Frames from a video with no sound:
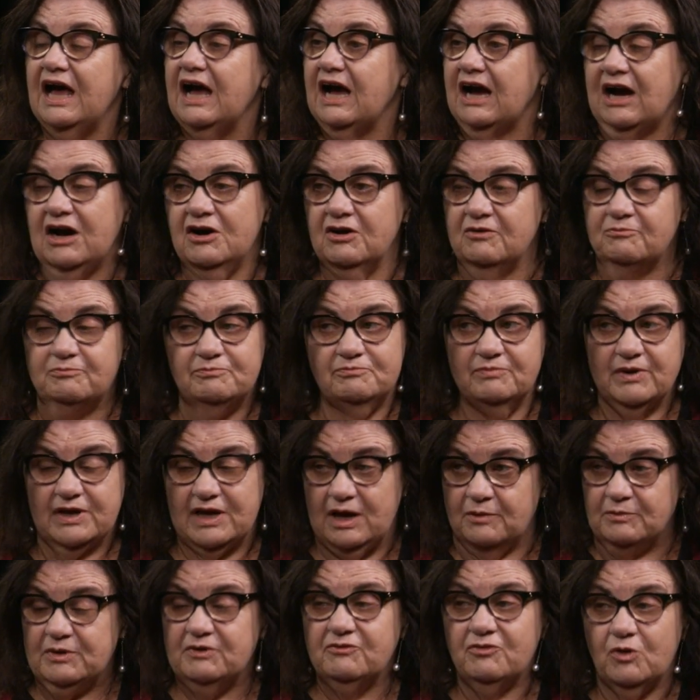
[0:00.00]
are
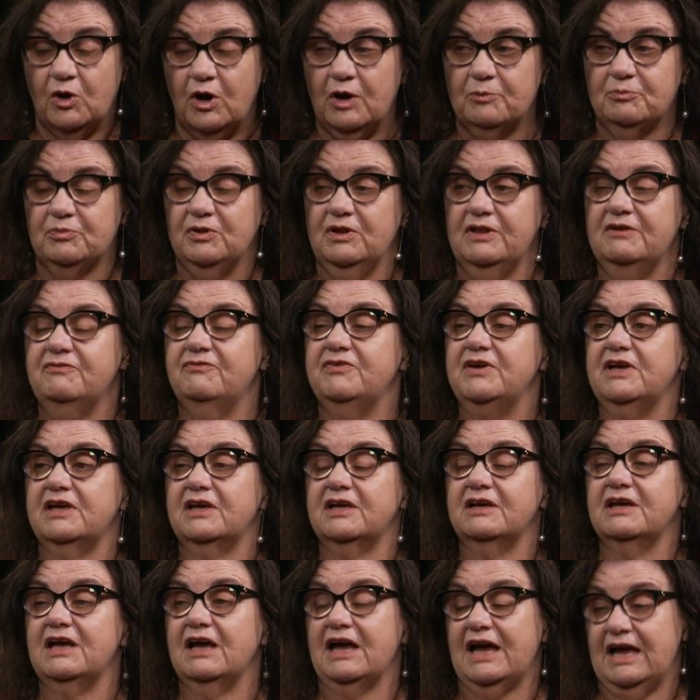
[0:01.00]
becoming quite prolific,